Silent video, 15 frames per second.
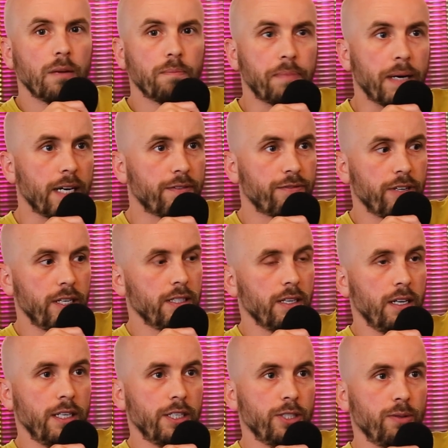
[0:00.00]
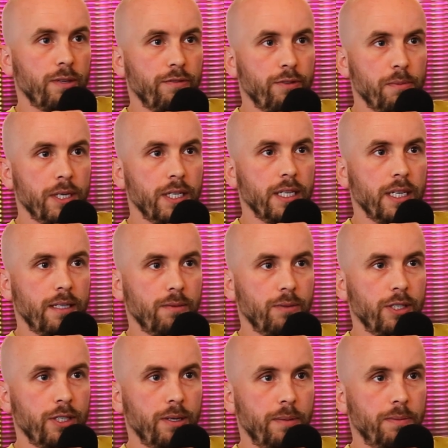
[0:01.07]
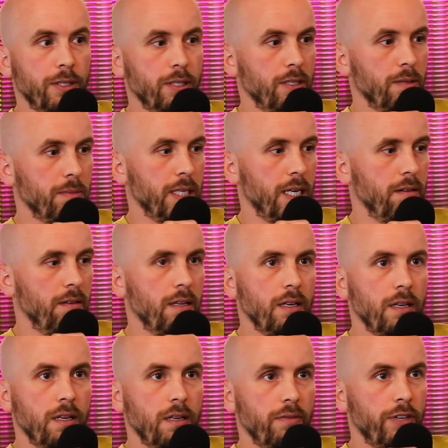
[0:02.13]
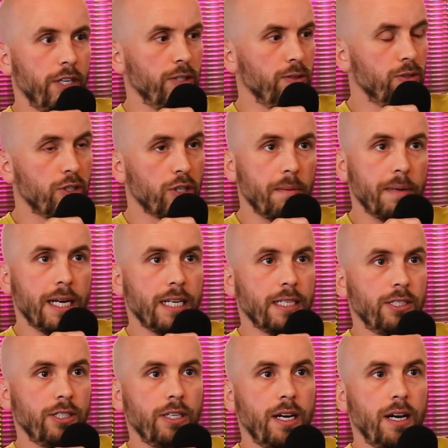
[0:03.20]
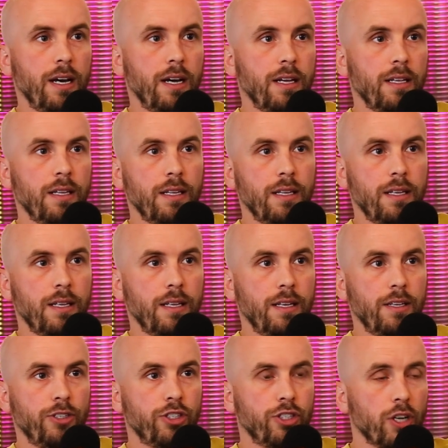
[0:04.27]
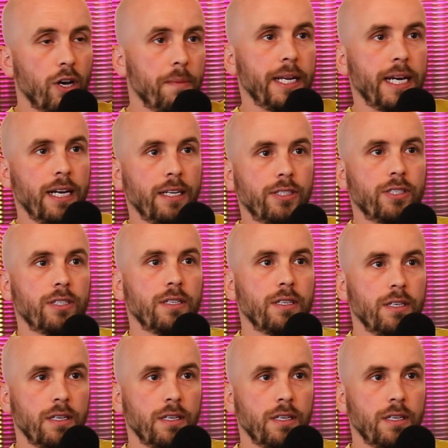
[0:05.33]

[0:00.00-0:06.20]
Bad Friends that I listen to every Monday when the new episode comes out. They do so many ads in that. So many ads.